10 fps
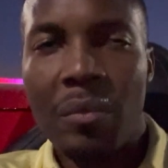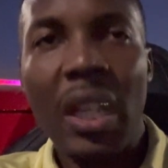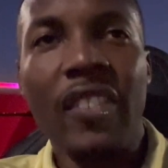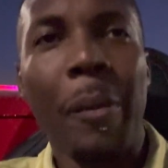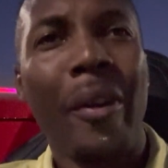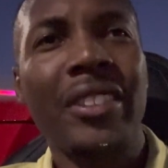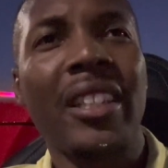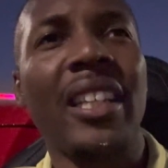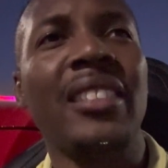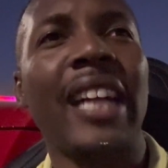If a person
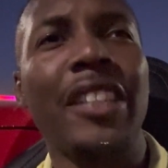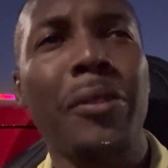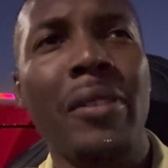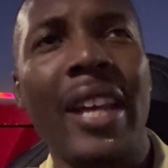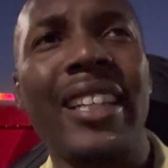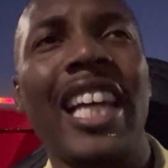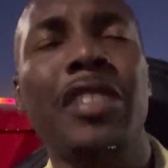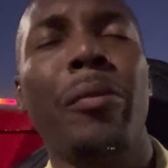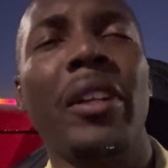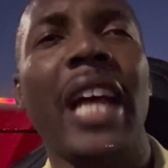that is not doing that,
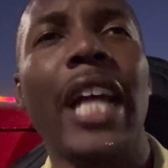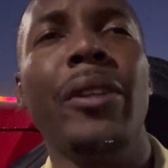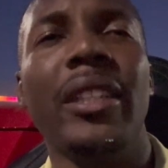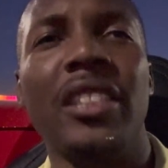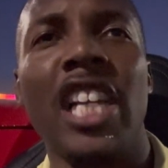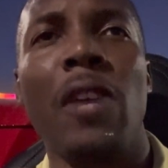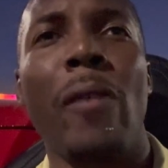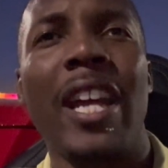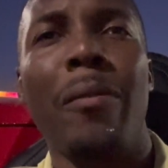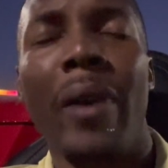that's really how you can tell
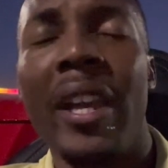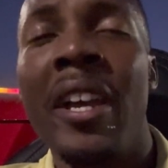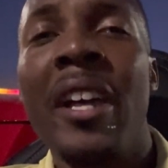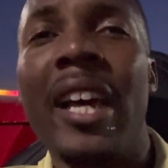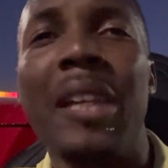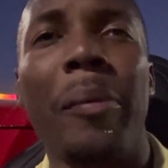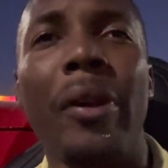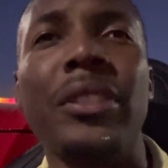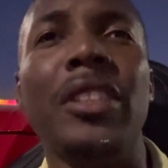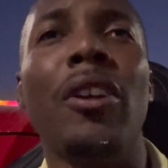right away that the
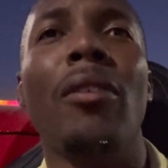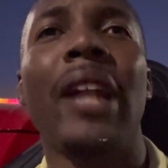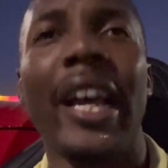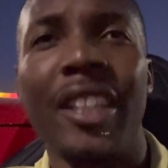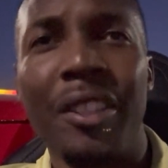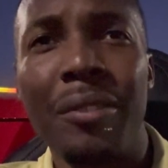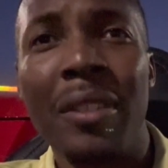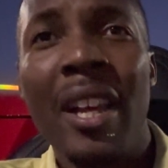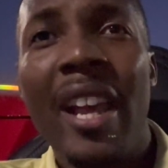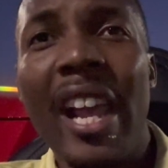person don't like you
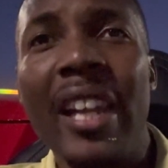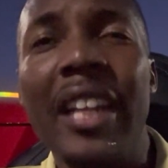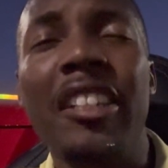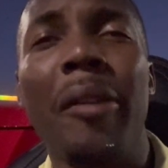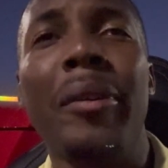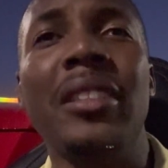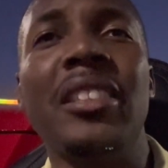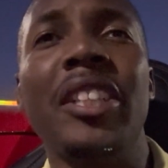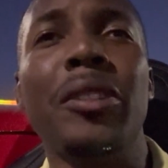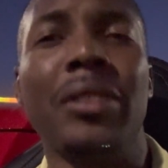and they don't want to
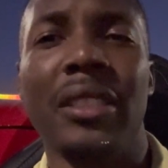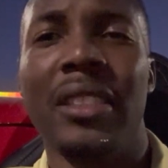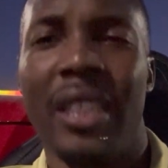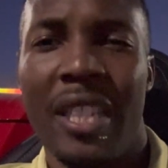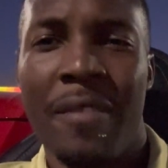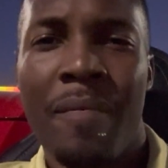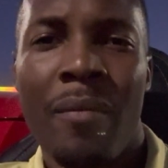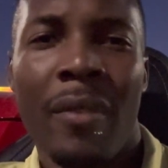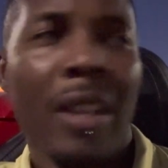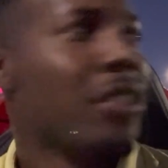see you succeed.
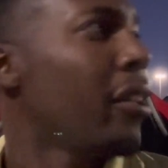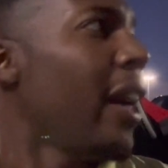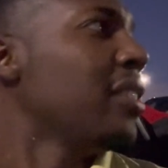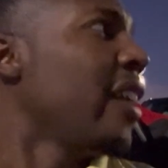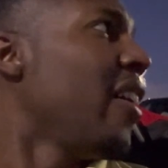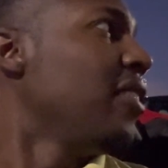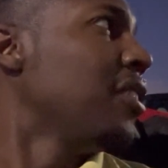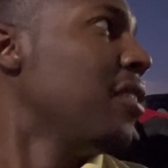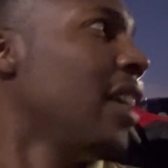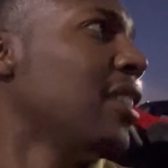So, all right, y'all.
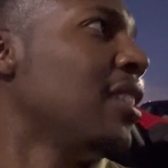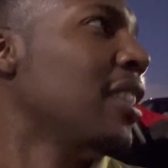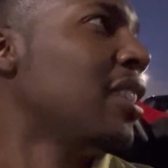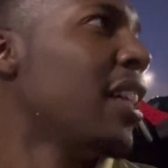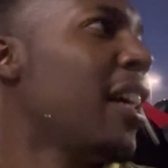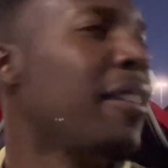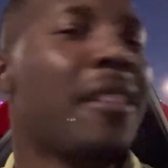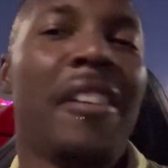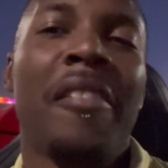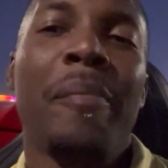So that's just uh,
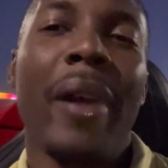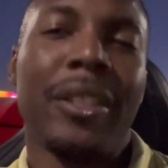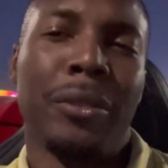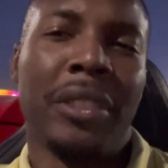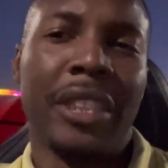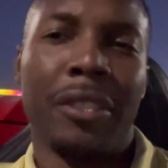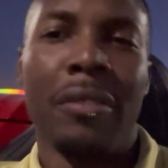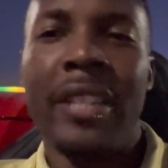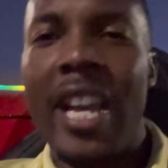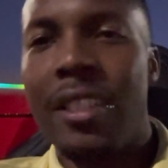my two cents
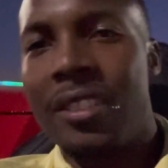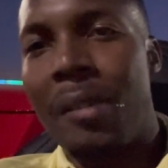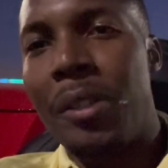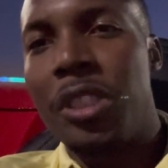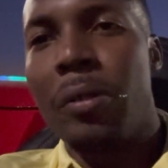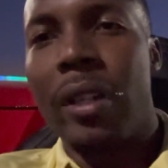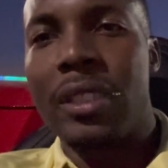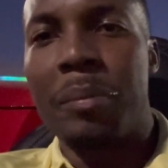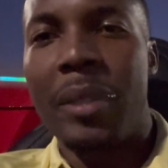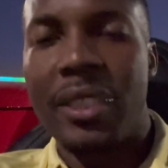on that. So I want you all
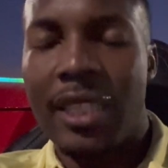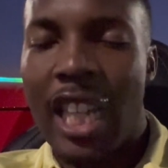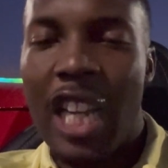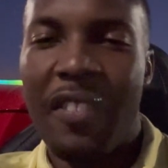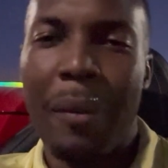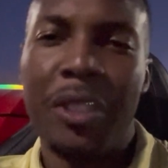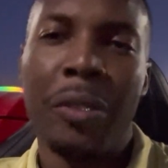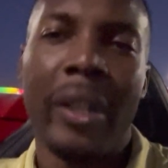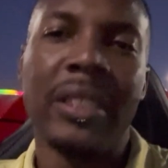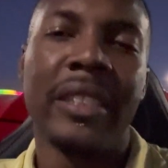to be safe and I want
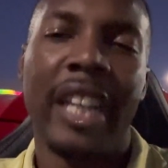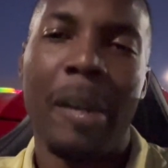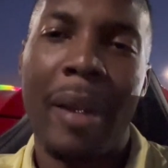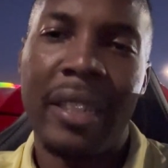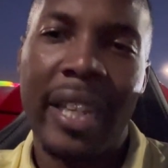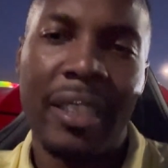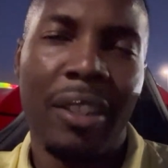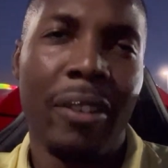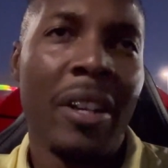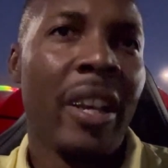you all to think about that
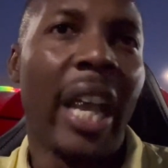though.